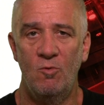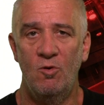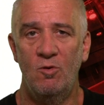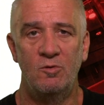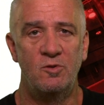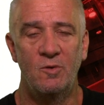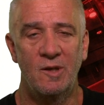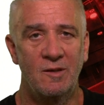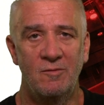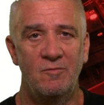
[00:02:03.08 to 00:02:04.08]
or
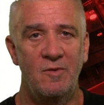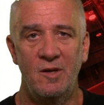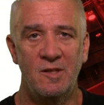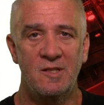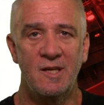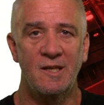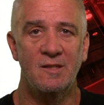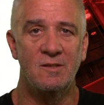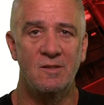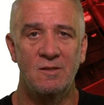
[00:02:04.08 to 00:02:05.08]
doing various
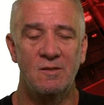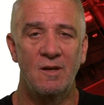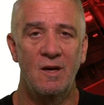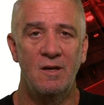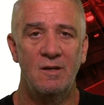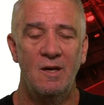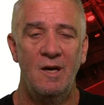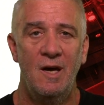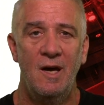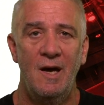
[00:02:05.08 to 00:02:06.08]
things, and
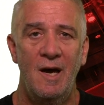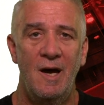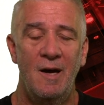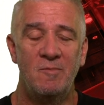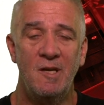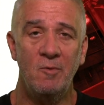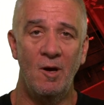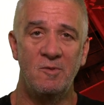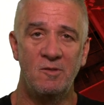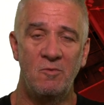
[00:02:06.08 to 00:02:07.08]

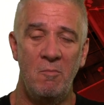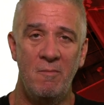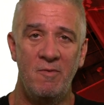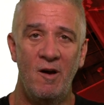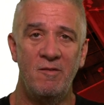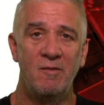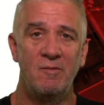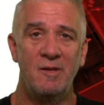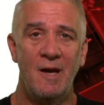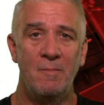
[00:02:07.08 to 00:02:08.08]
sometimes, remember though, the
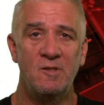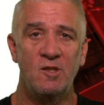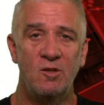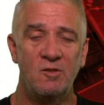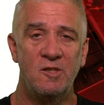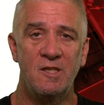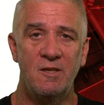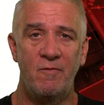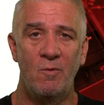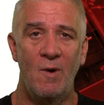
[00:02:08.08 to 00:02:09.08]
numbers are used in
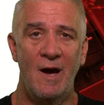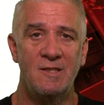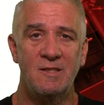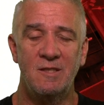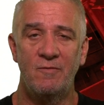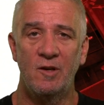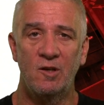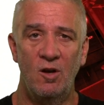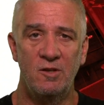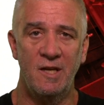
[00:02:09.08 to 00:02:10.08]
different ways in different
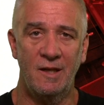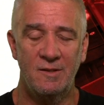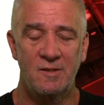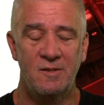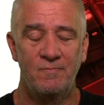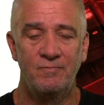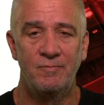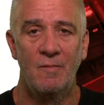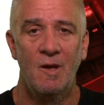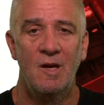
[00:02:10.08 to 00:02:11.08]
contexts.
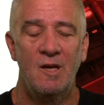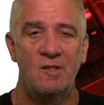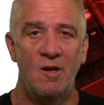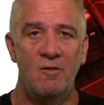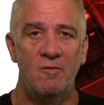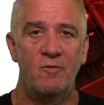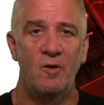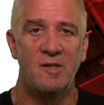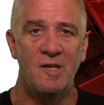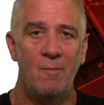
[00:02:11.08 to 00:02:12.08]
So for
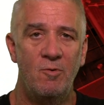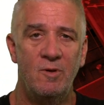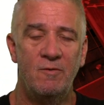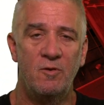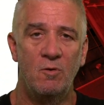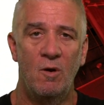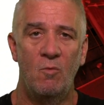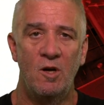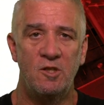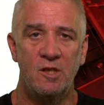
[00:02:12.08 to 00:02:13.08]
example, if you are
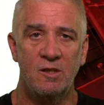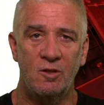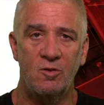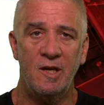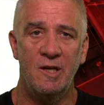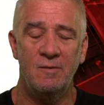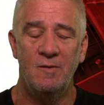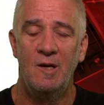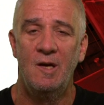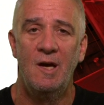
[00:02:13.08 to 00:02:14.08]
watching the cricket
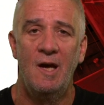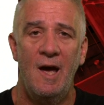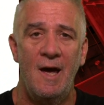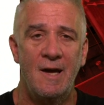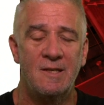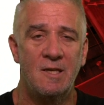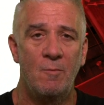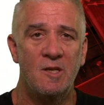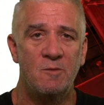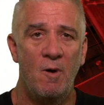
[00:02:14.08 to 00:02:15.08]
and
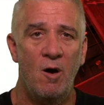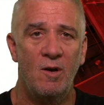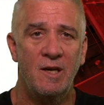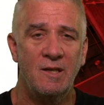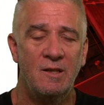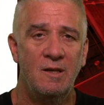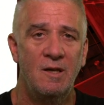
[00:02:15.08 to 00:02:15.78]
someone's bowling,